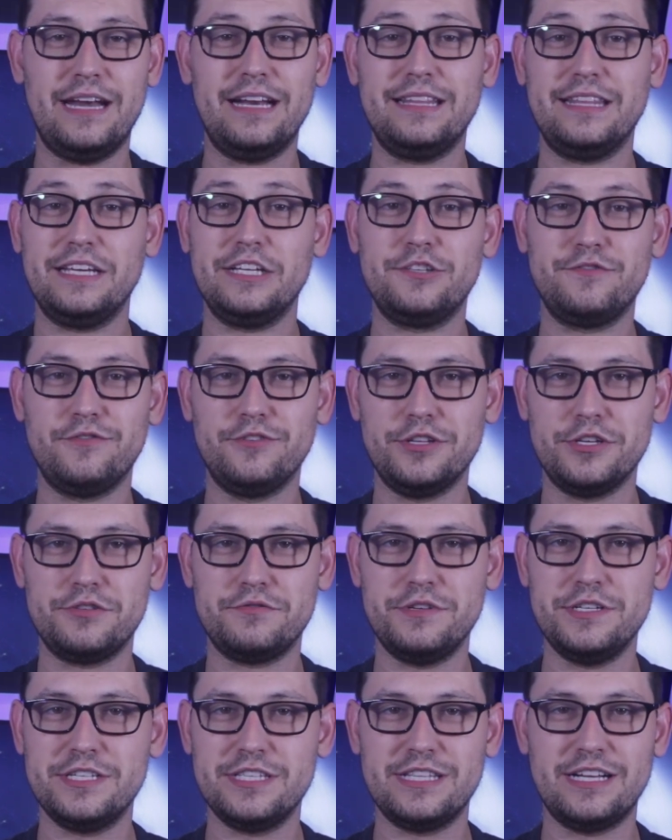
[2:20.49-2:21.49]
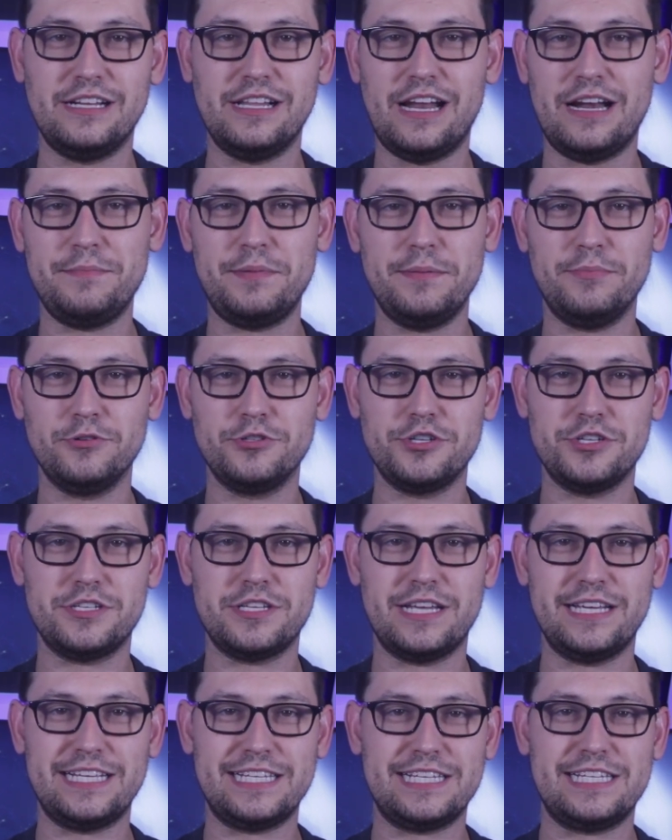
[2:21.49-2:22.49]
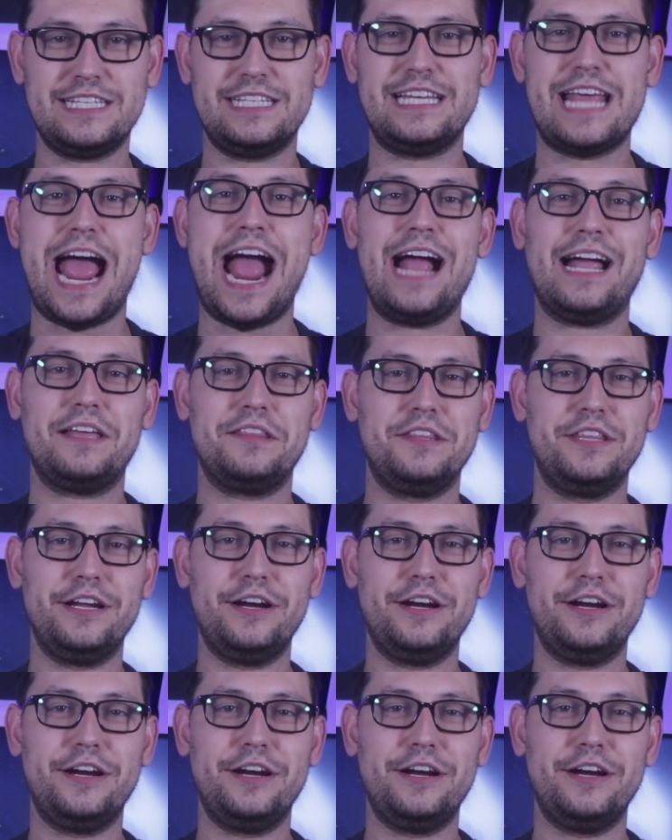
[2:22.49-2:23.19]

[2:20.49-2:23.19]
I think it's for this reason that a lot of people just like stack